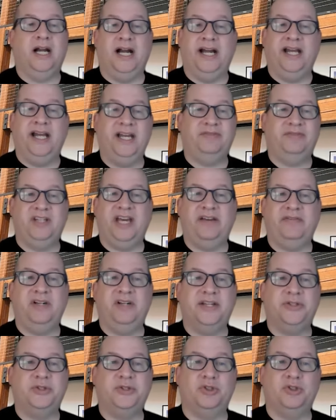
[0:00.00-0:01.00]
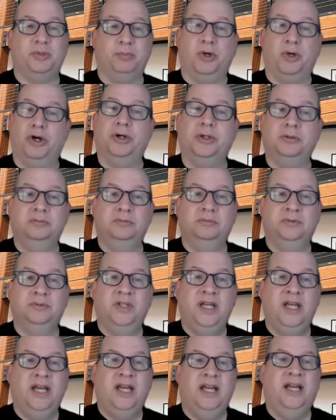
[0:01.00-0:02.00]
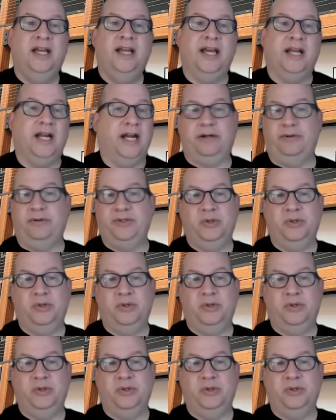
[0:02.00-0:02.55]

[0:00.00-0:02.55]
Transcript: and I have to have an answer tomorrow, and